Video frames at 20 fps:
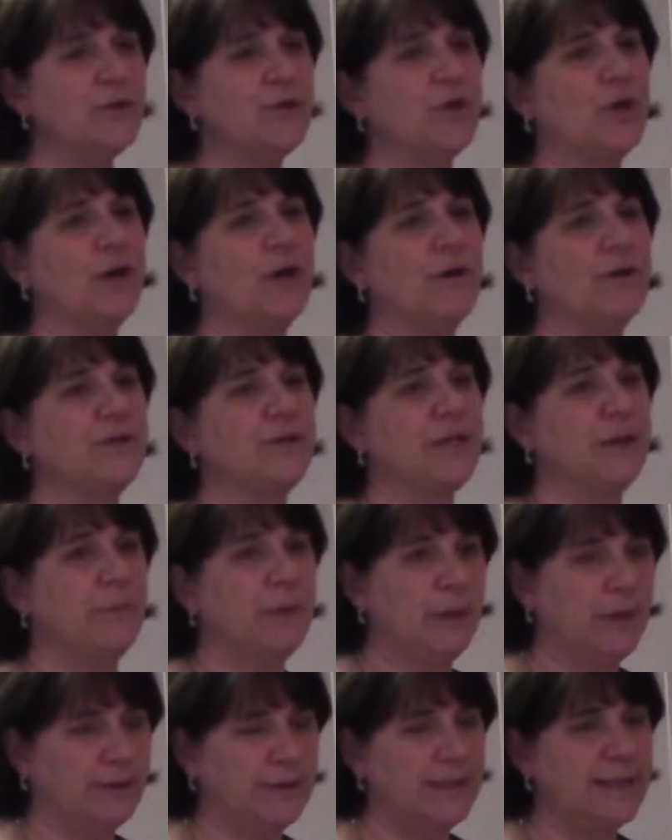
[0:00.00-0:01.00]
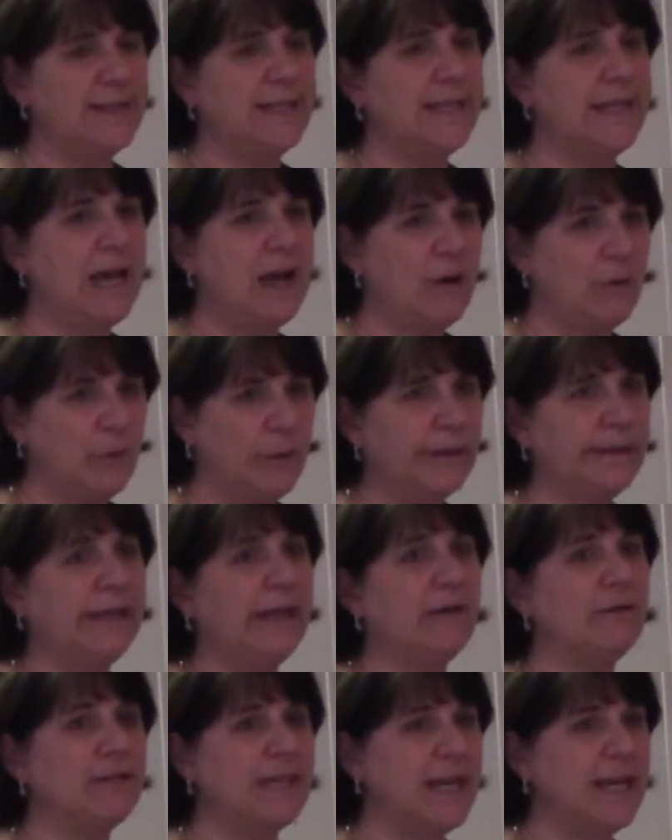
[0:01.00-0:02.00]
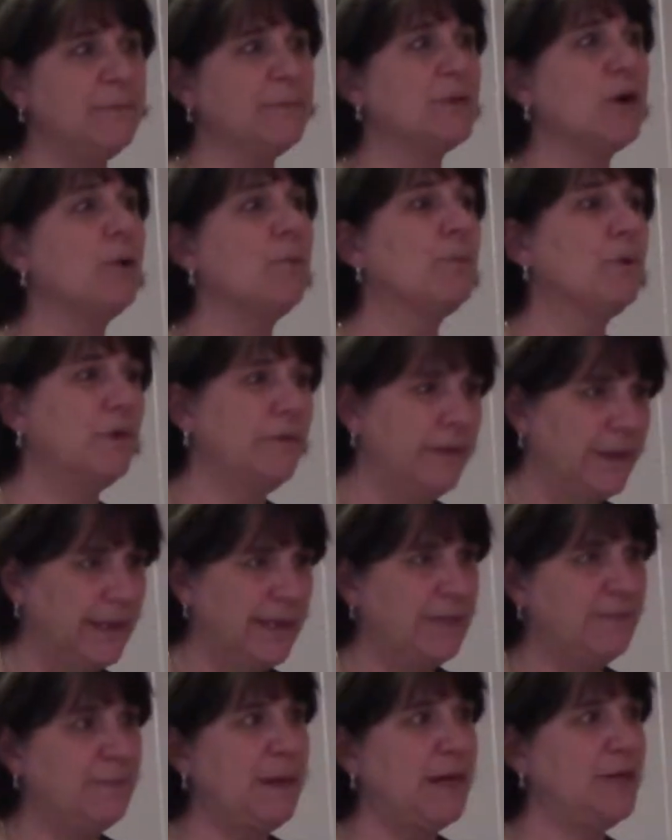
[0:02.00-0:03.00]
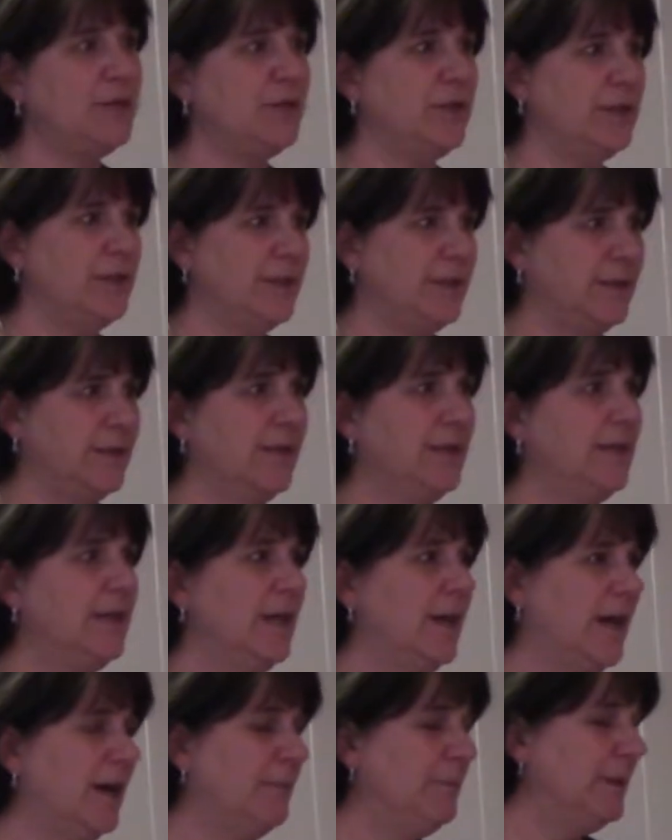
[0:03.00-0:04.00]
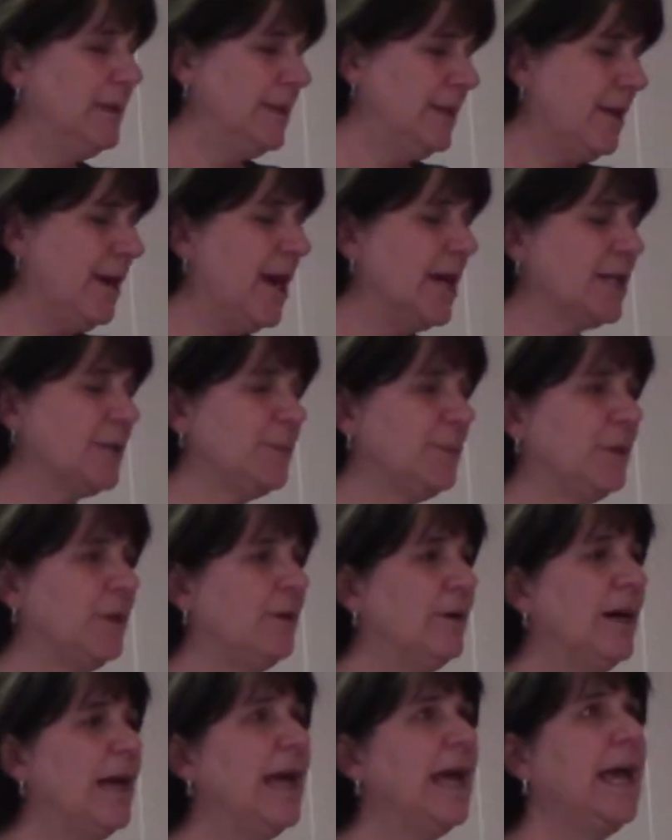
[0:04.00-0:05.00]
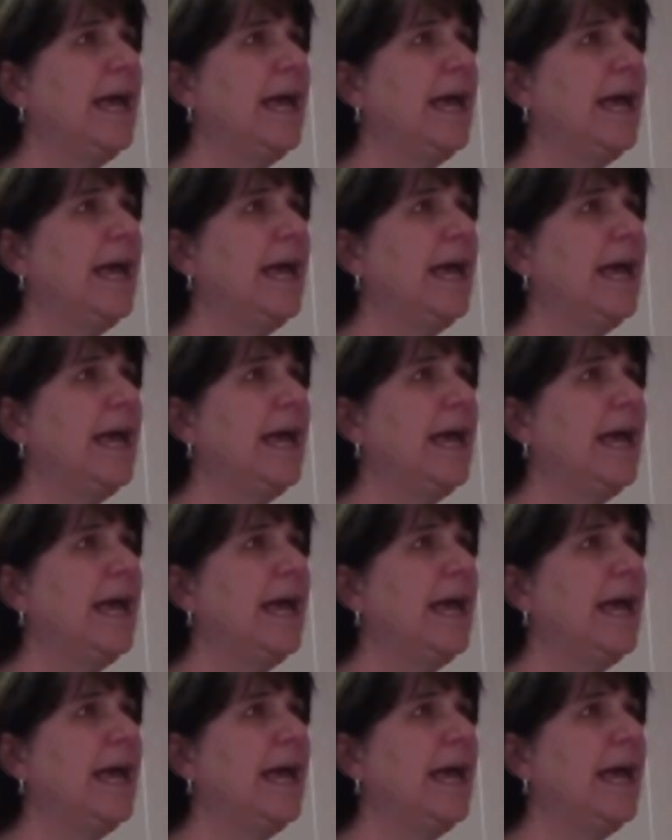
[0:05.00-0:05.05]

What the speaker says: charts and we look to see how quickly our teams are moving these patients into the hospital.